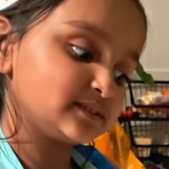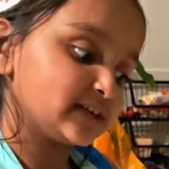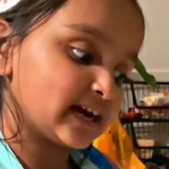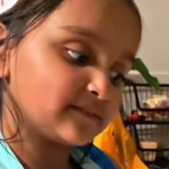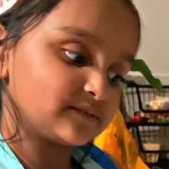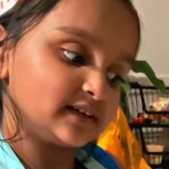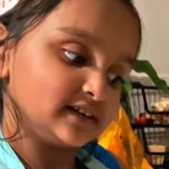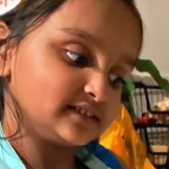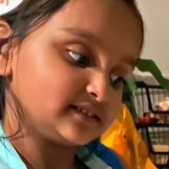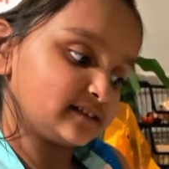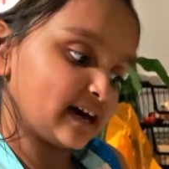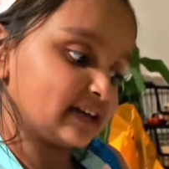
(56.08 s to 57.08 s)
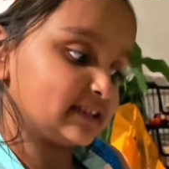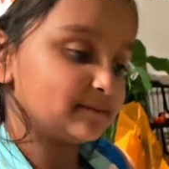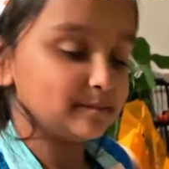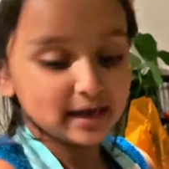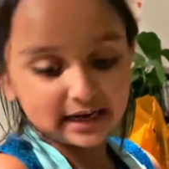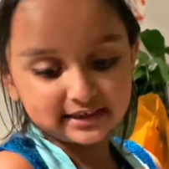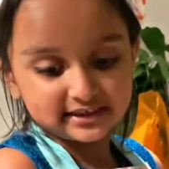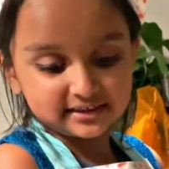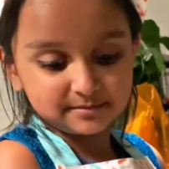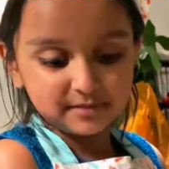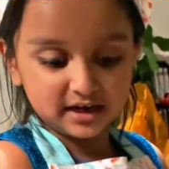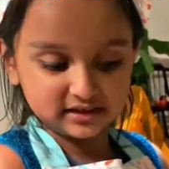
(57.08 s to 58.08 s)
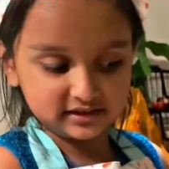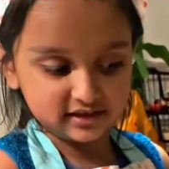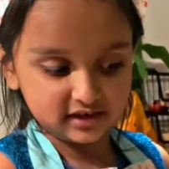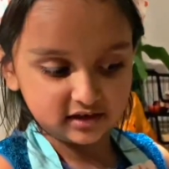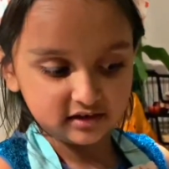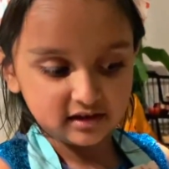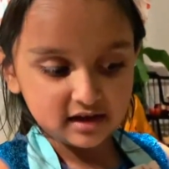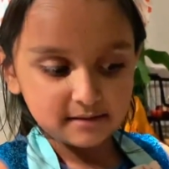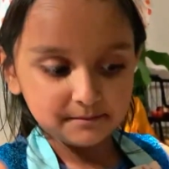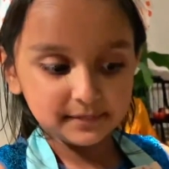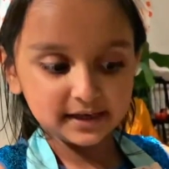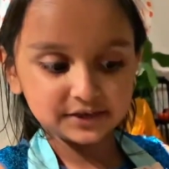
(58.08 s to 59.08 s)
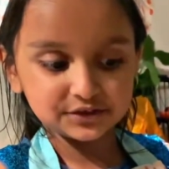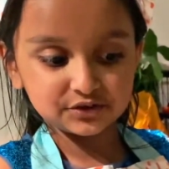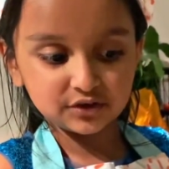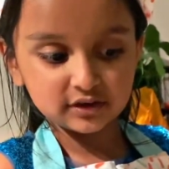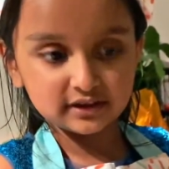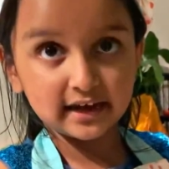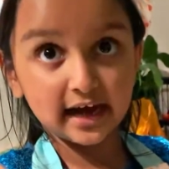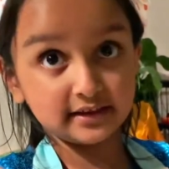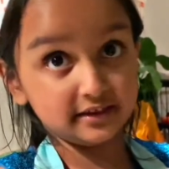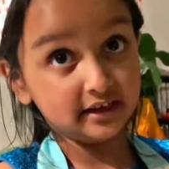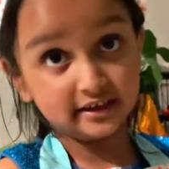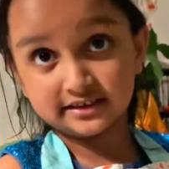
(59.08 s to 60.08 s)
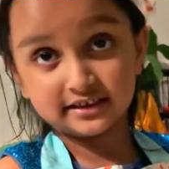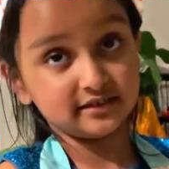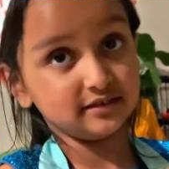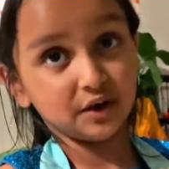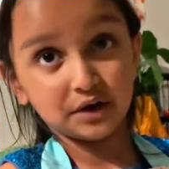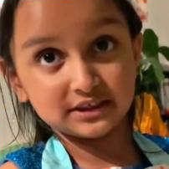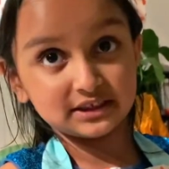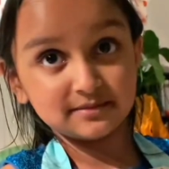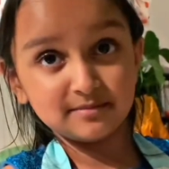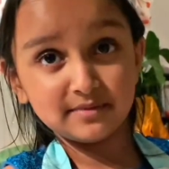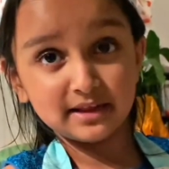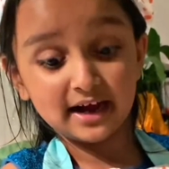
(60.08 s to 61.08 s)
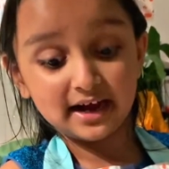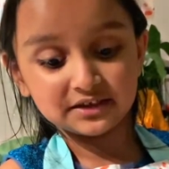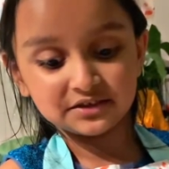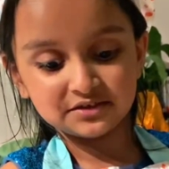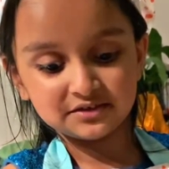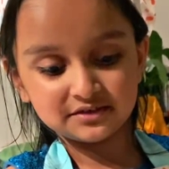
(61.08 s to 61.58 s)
we have to add the melted butter. Make sure that doesn't not splash.